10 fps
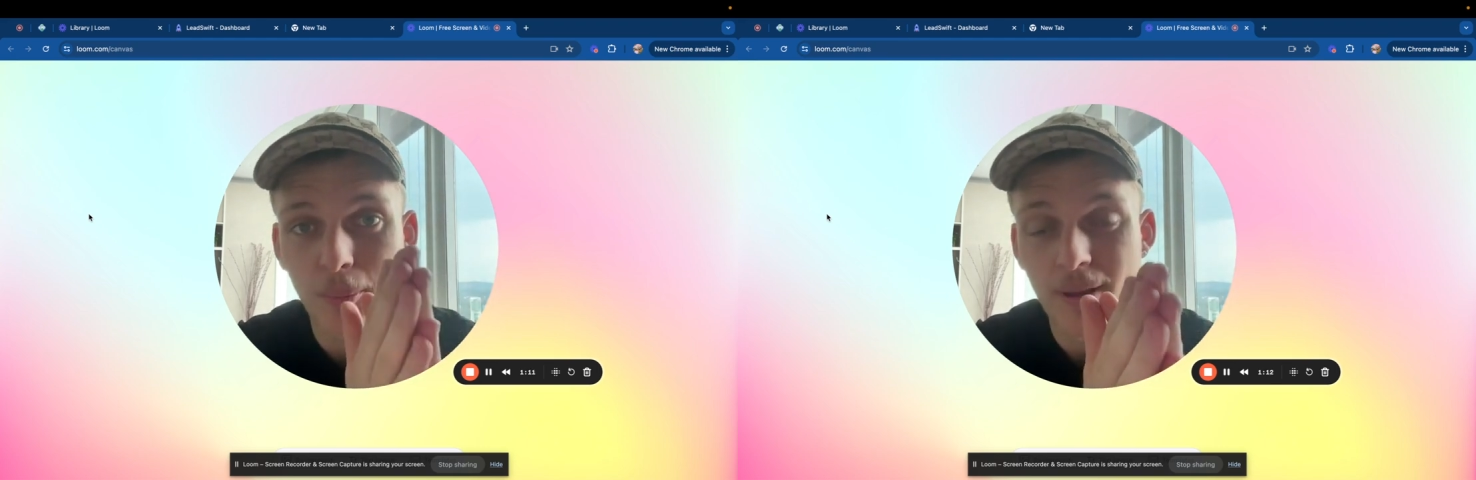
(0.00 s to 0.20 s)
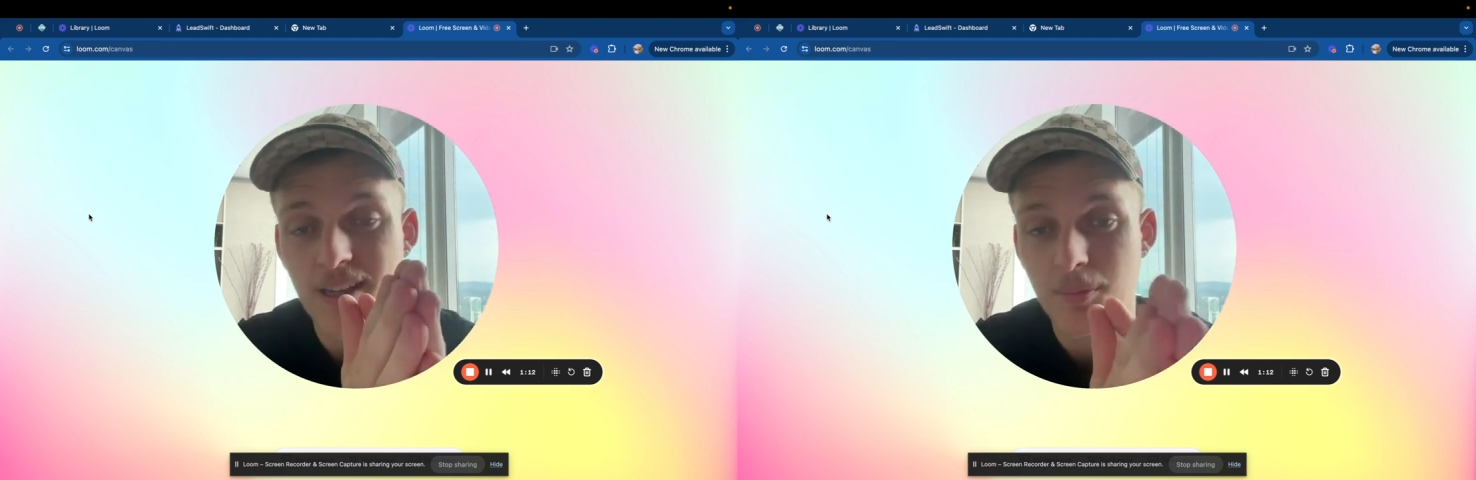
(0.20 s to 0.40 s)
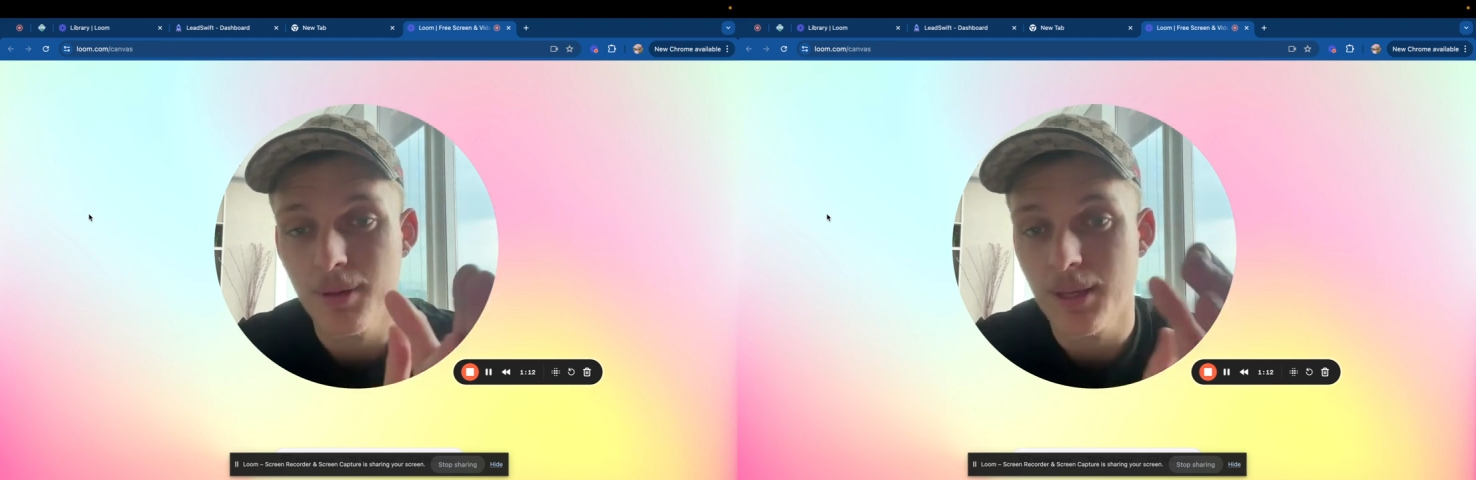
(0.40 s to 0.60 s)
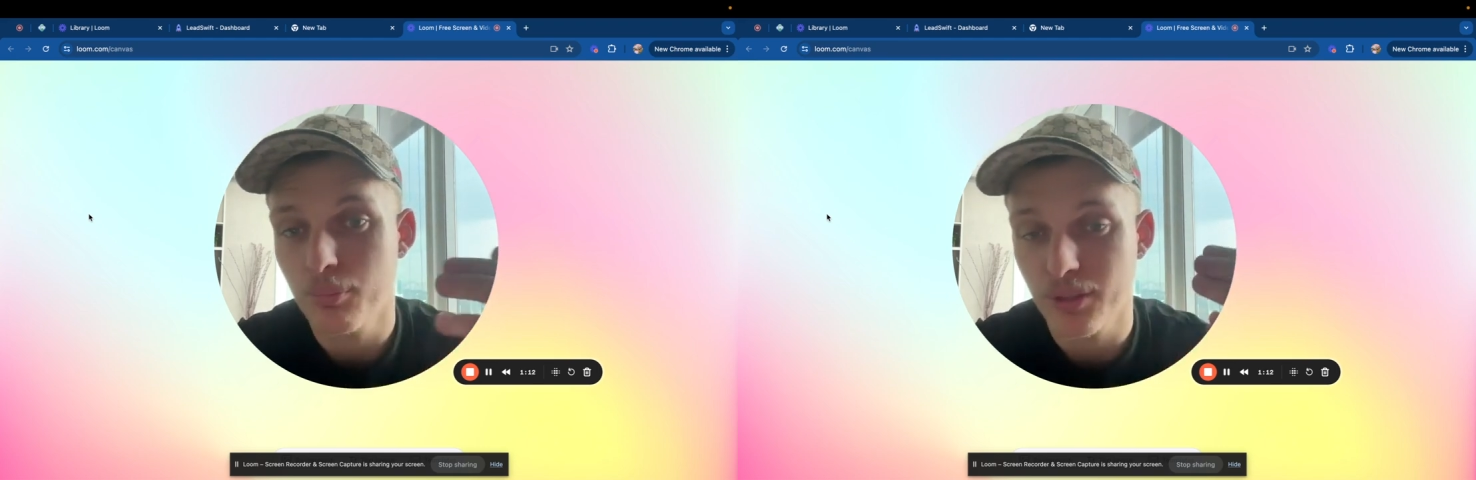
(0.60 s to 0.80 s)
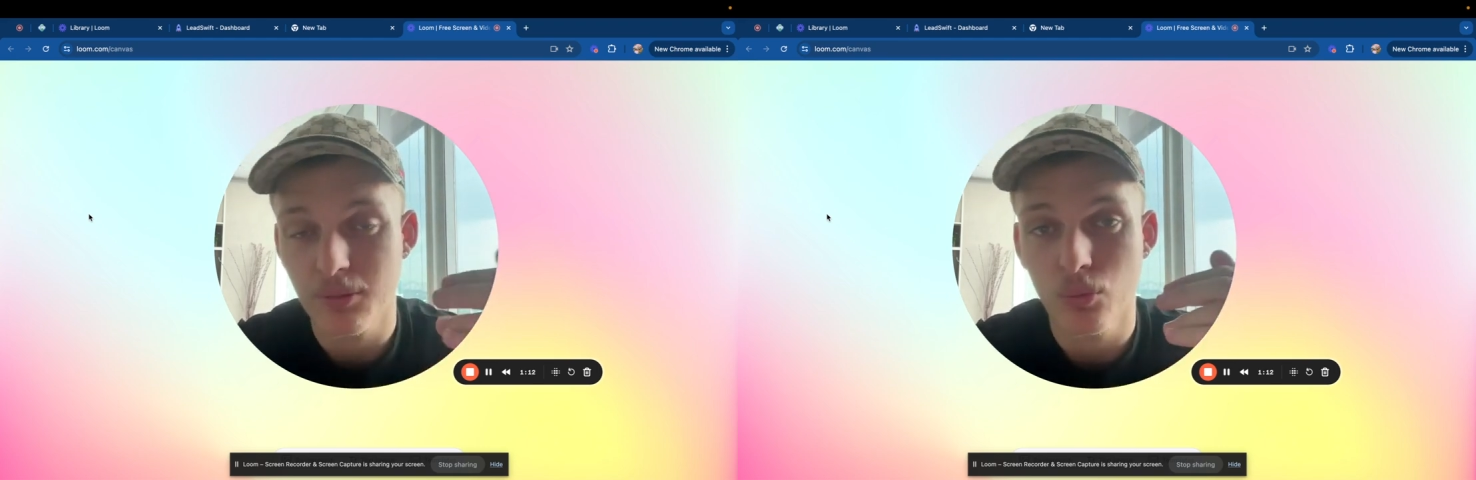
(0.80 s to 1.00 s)
B2B
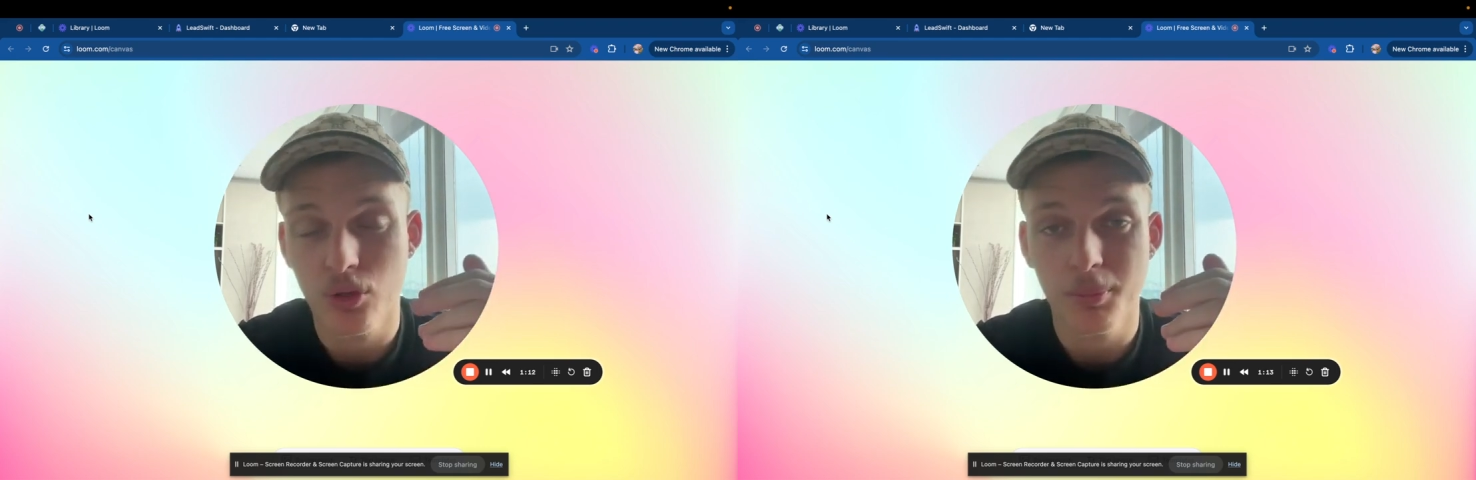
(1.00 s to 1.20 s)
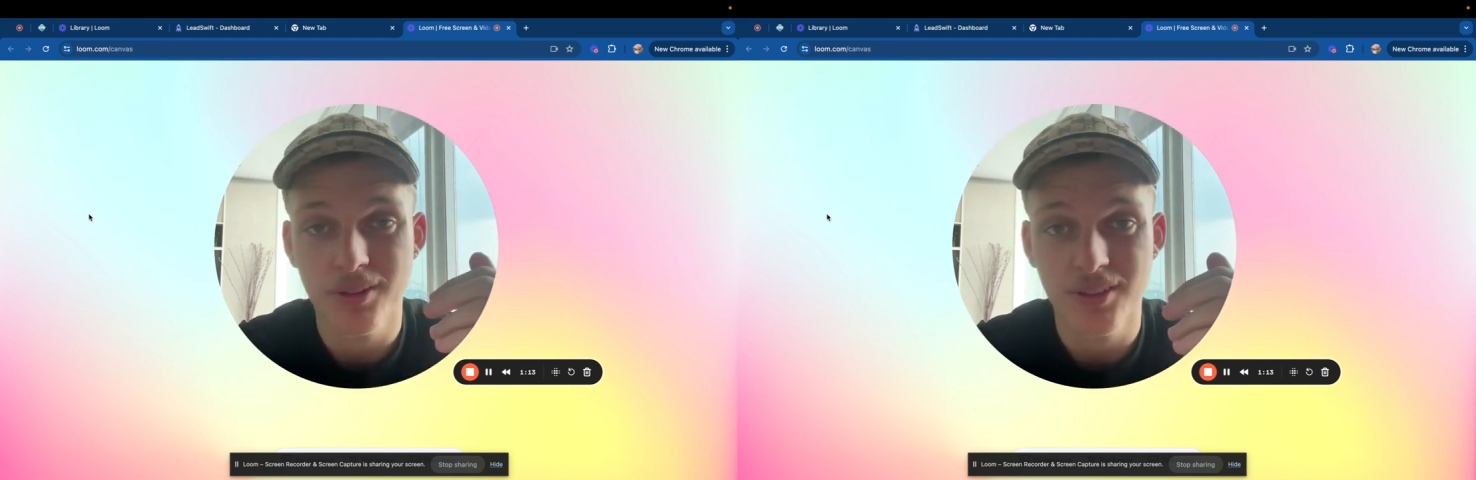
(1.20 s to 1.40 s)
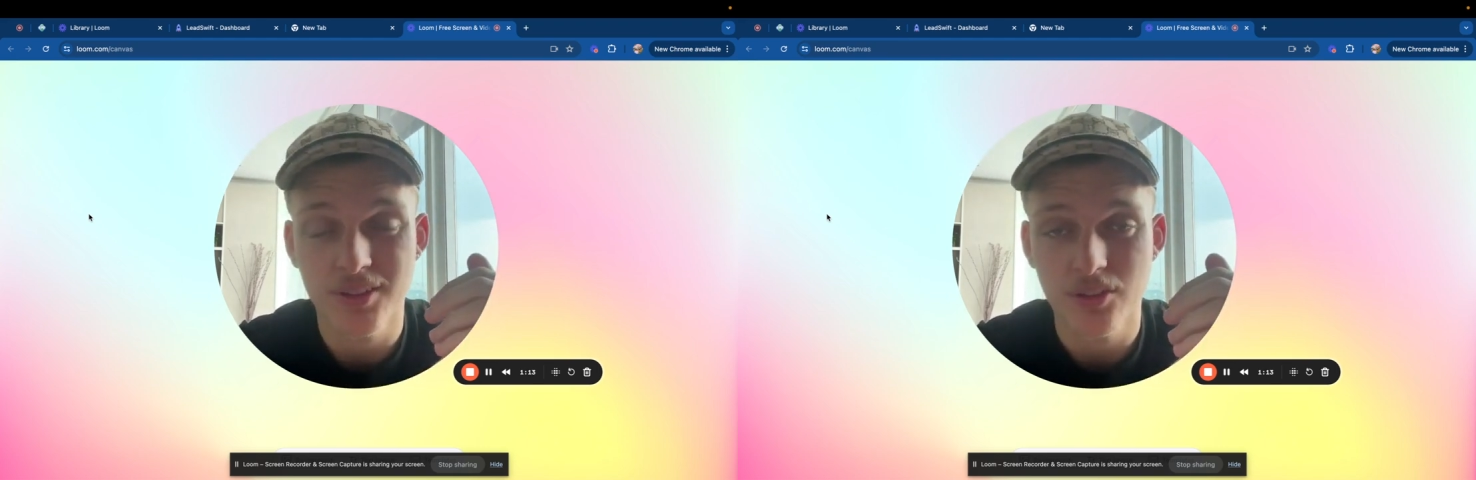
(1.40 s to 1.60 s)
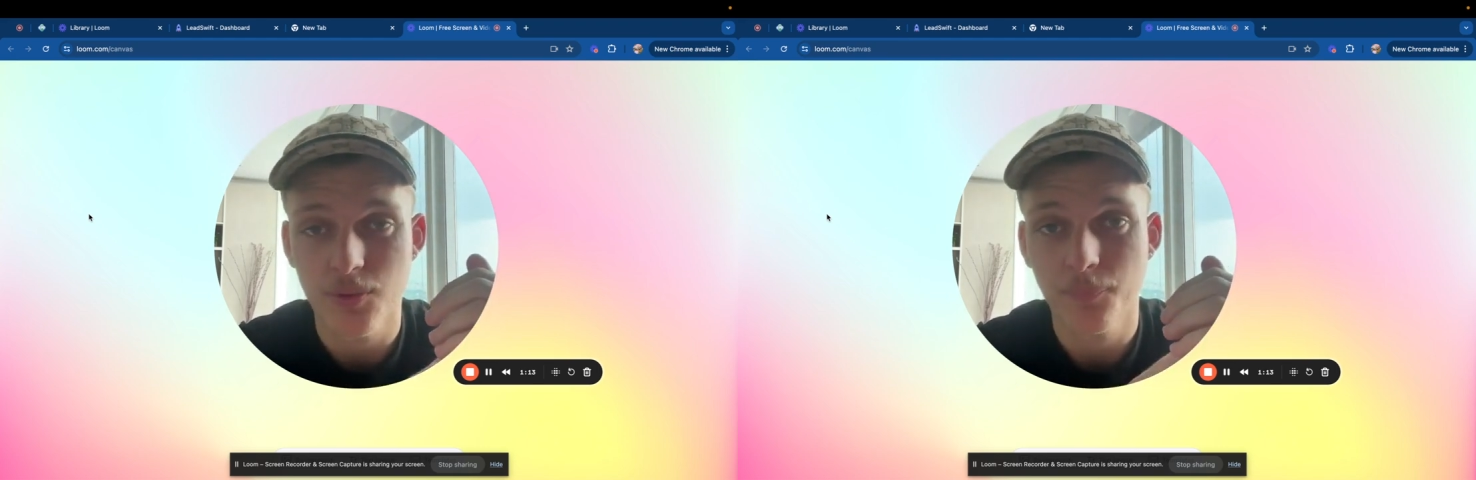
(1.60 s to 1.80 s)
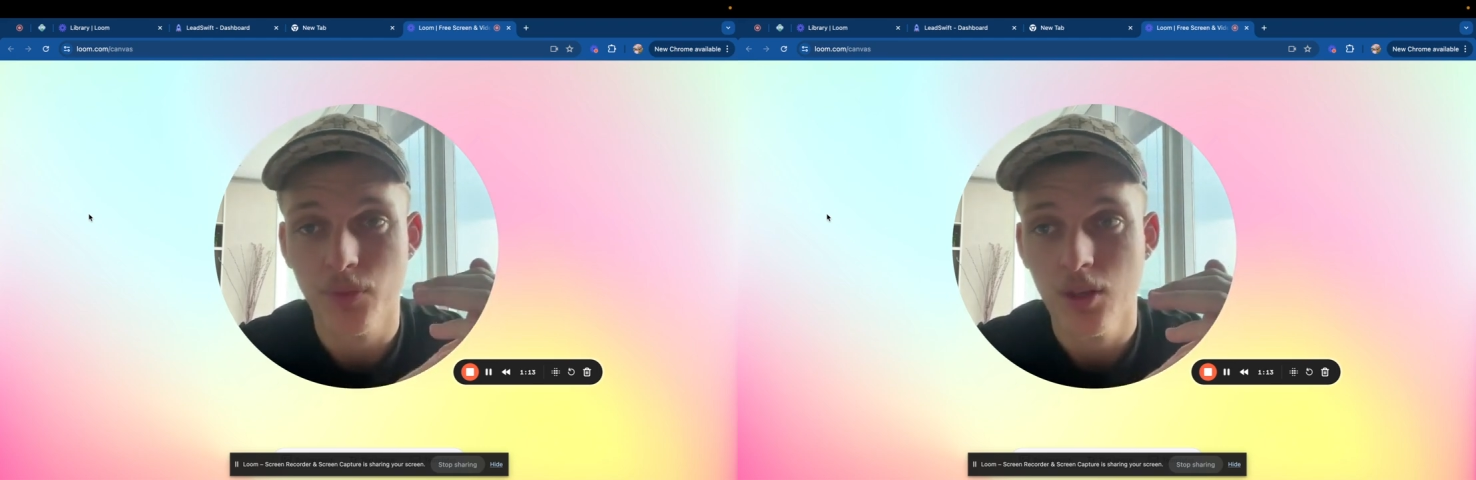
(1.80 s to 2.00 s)
brick and mortar businesses.